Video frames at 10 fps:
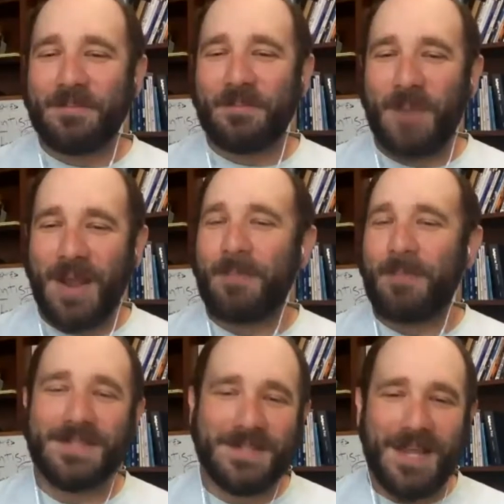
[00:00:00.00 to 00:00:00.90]
went up
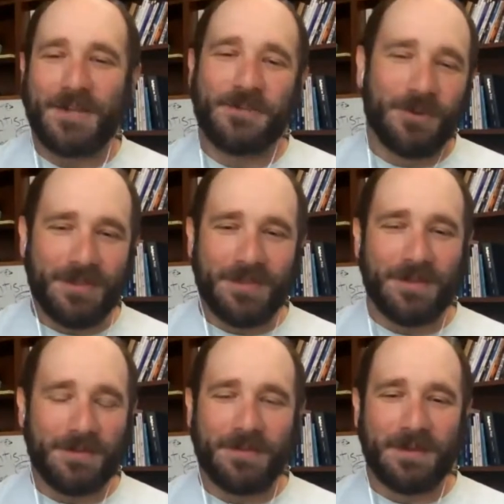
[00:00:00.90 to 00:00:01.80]
on stage during
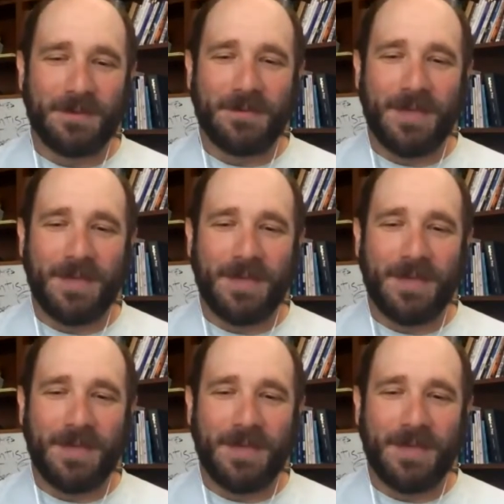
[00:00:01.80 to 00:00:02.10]
the, the